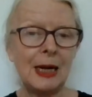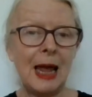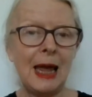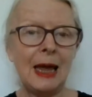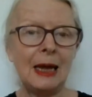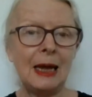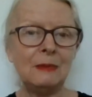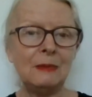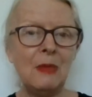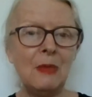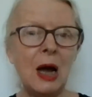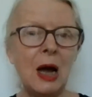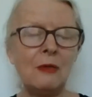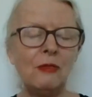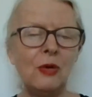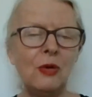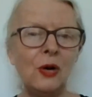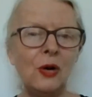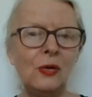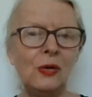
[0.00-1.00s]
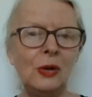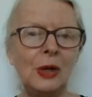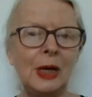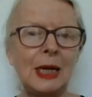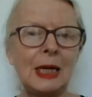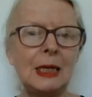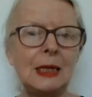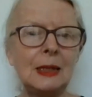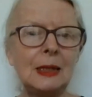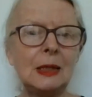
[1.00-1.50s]
and my role
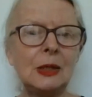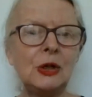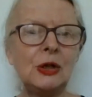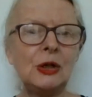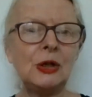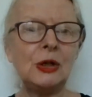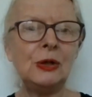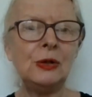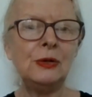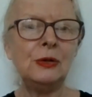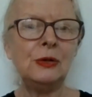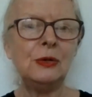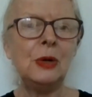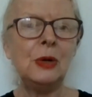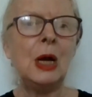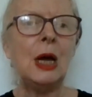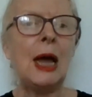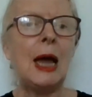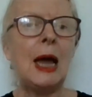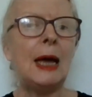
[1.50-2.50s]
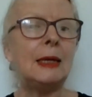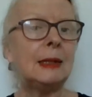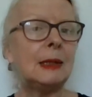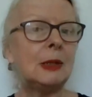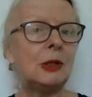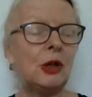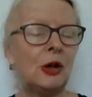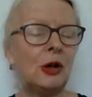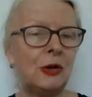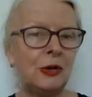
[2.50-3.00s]
is as
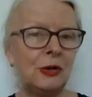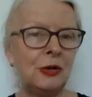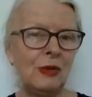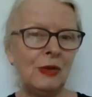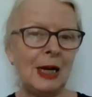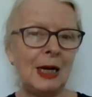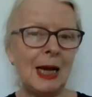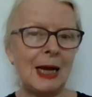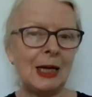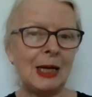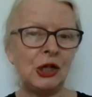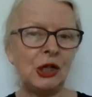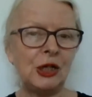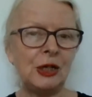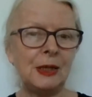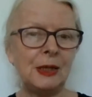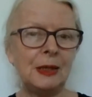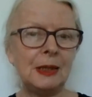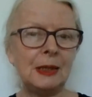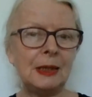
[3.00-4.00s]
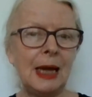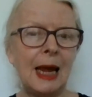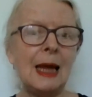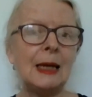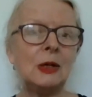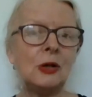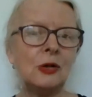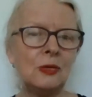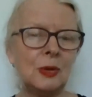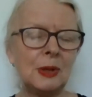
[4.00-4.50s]
donor relations
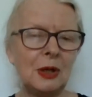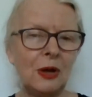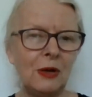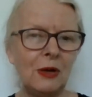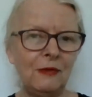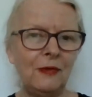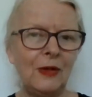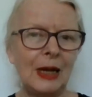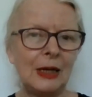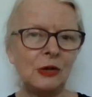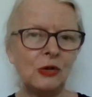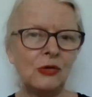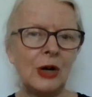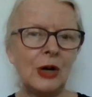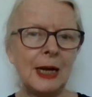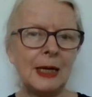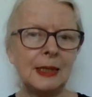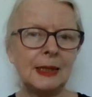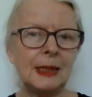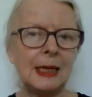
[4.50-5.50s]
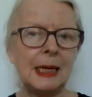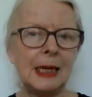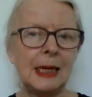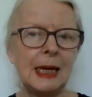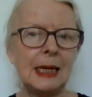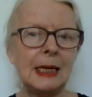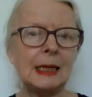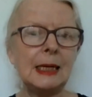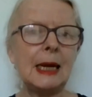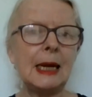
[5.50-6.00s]
and also fundraising
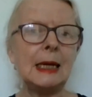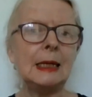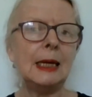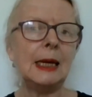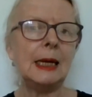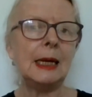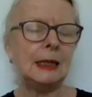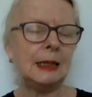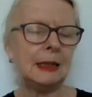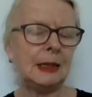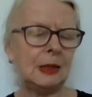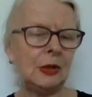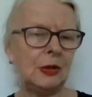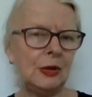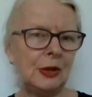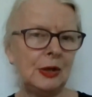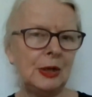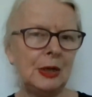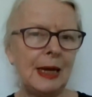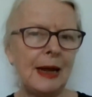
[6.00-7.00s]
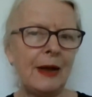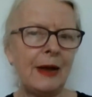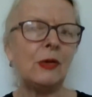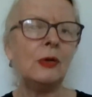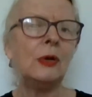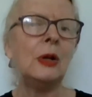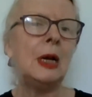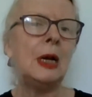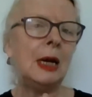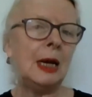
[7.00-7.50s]
in a certain
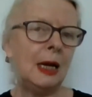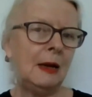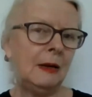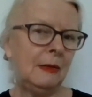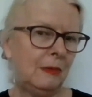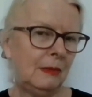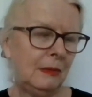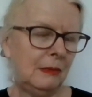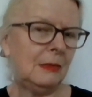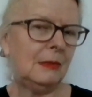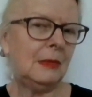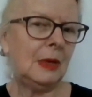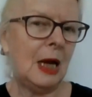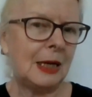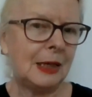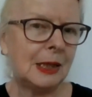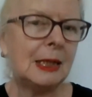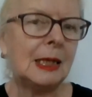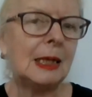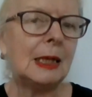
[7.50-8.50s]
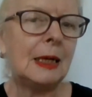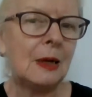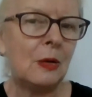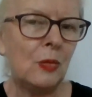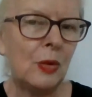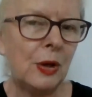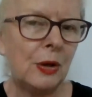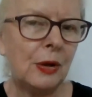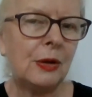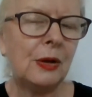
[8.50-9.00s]
level, like dealing
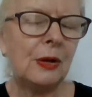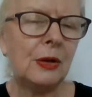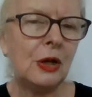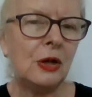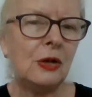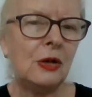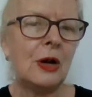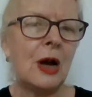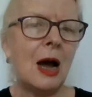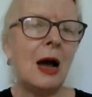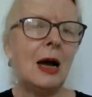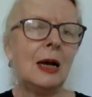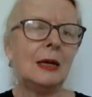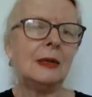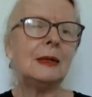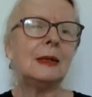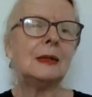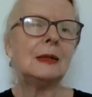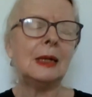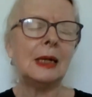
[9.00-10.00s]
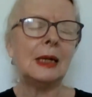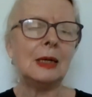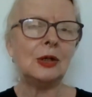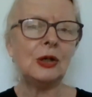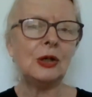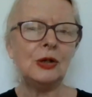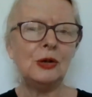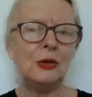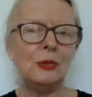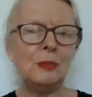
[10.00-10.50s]
with you guys in
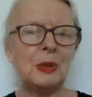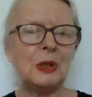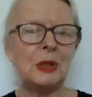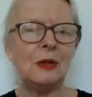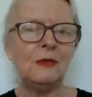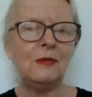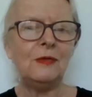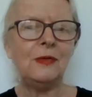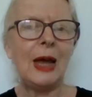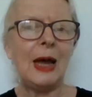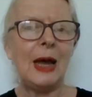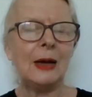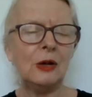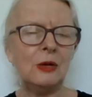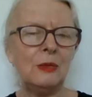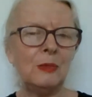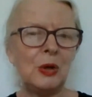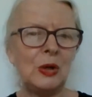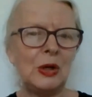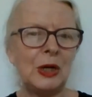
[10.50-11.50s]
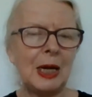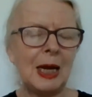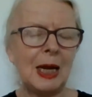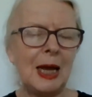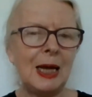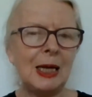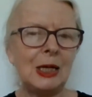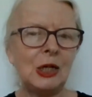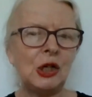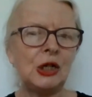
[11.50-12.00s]
terms of our
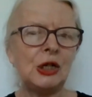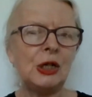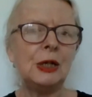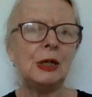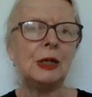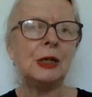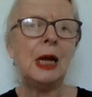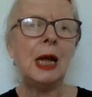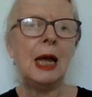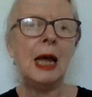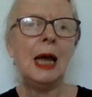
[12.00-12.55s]
communication,